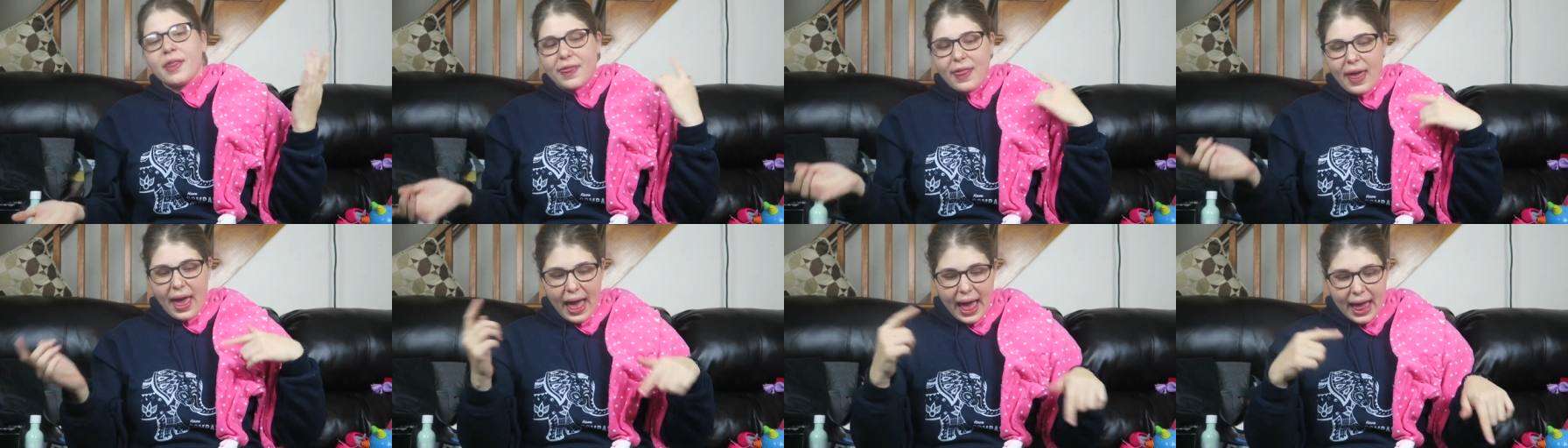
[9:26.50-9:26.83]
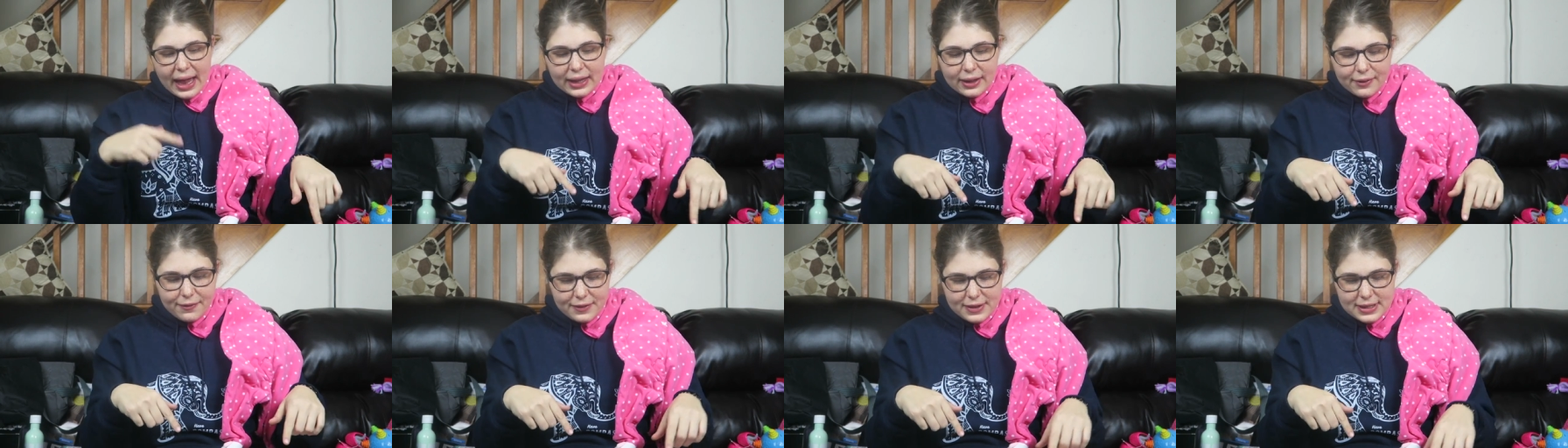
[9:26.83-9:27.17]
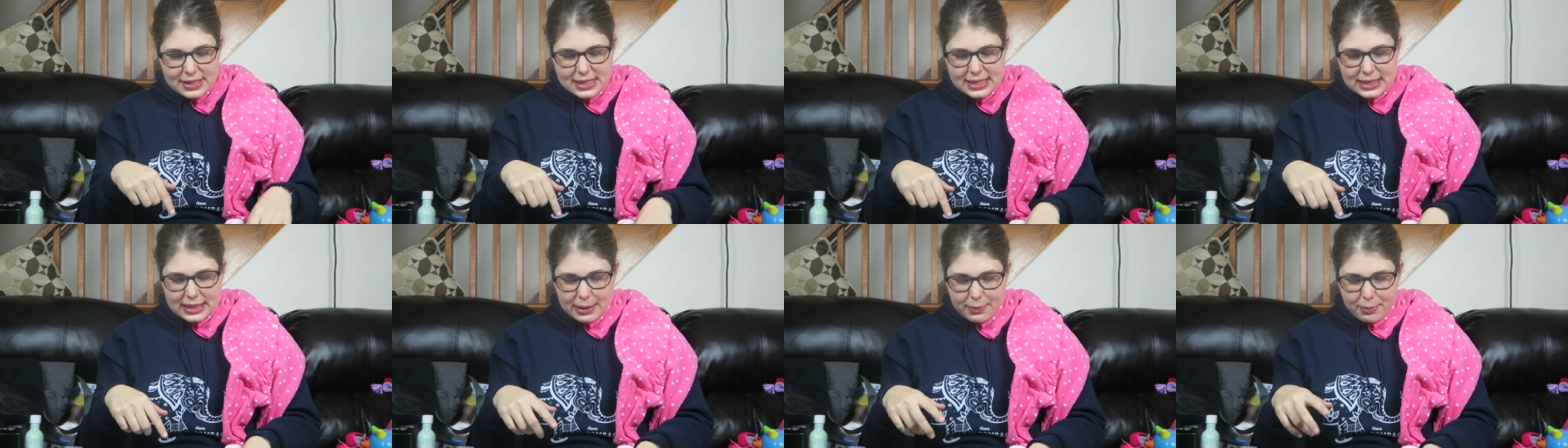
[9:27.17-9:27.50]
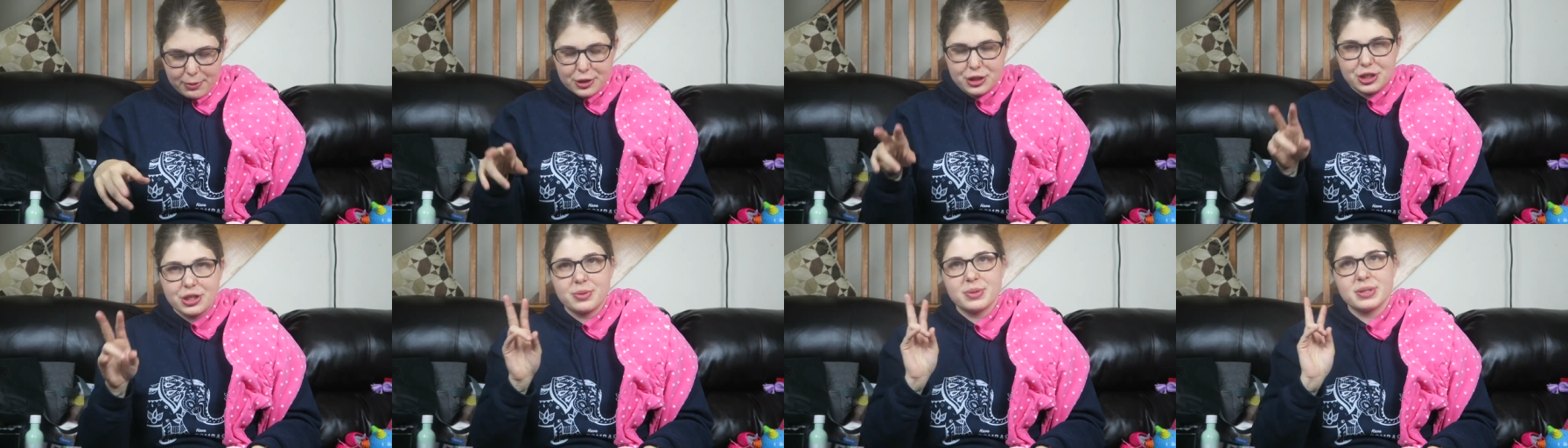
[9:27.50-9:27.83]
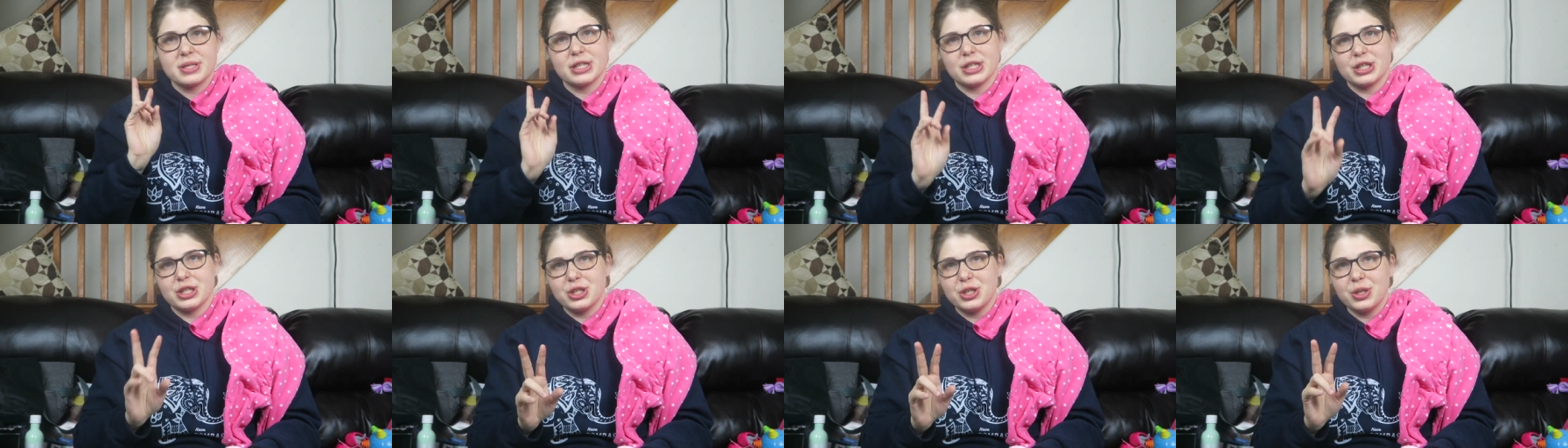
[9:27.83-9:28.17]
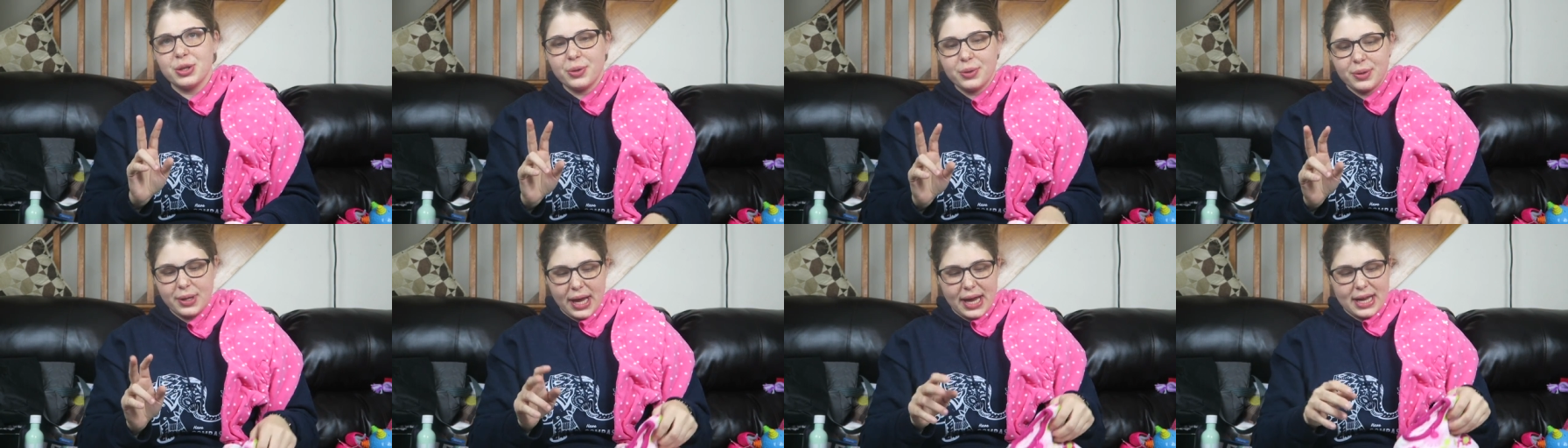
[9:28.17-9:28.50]
The elephant sleeper she was in
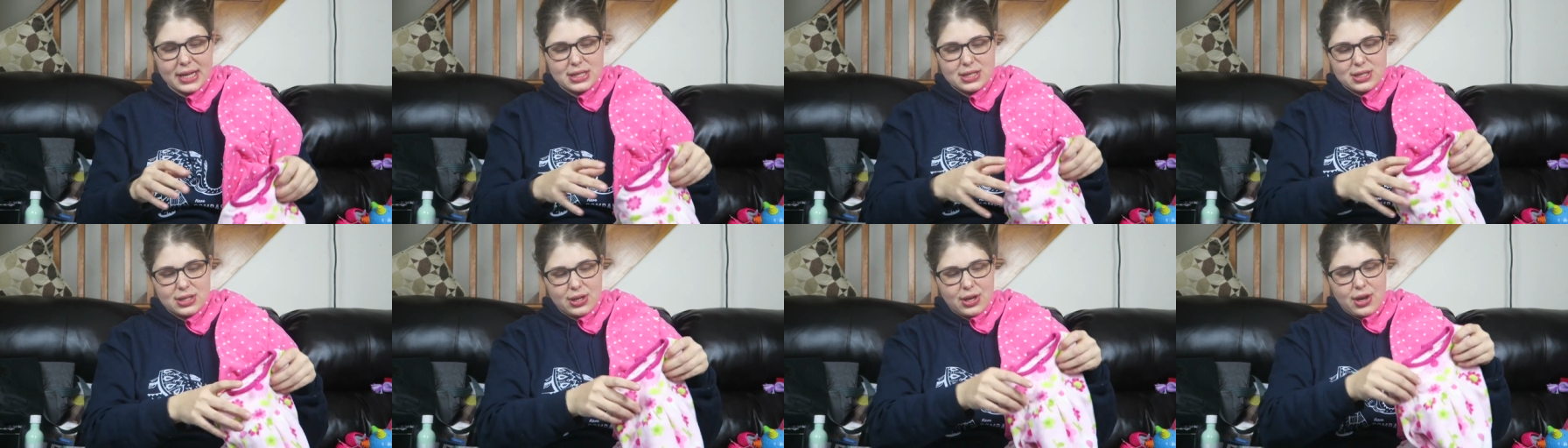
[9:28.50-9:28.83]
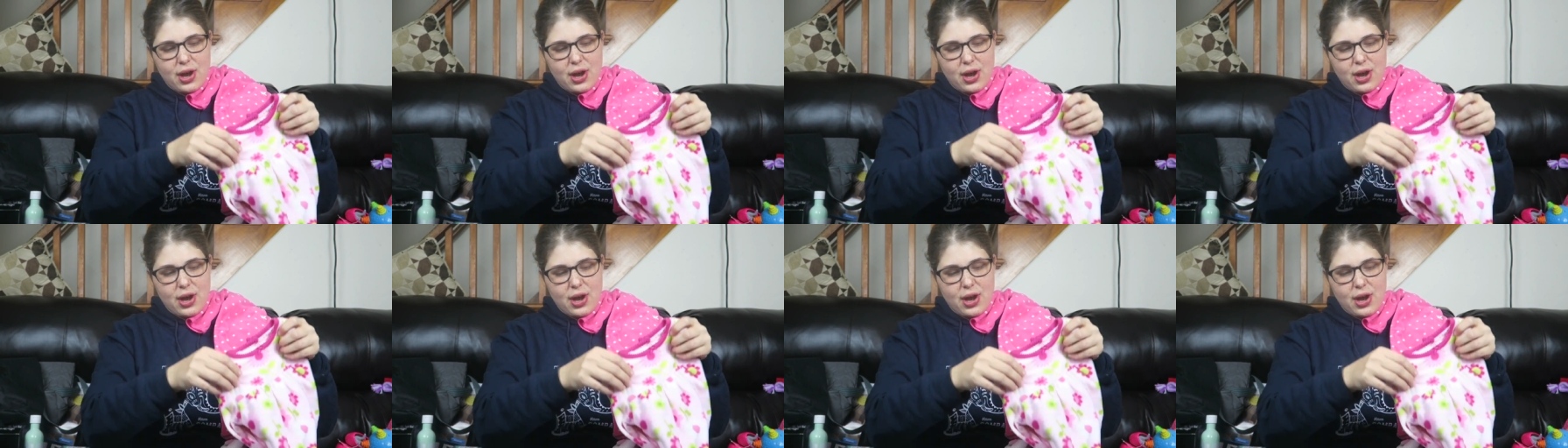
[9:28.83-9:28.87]
two nights